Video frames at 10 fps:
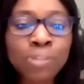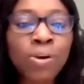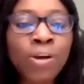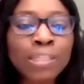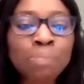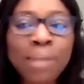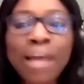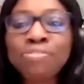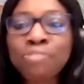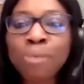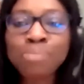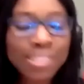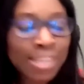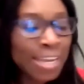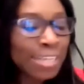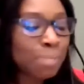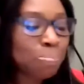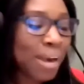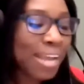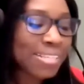But on the platforms,
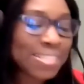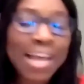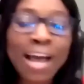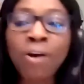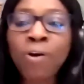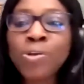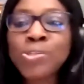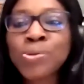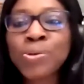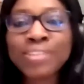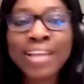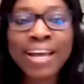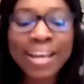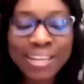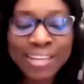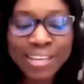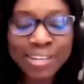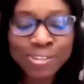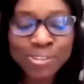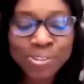the prices are also there
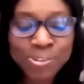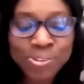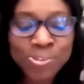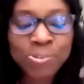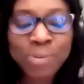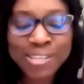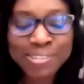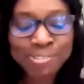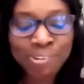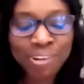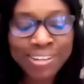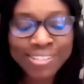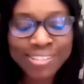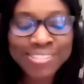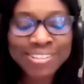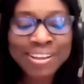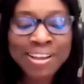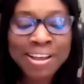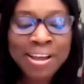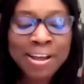in US dollars.
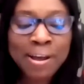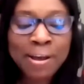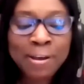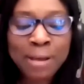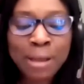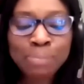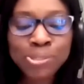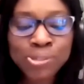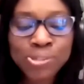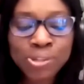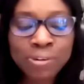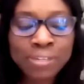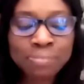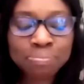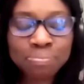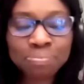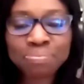I'm so sorry.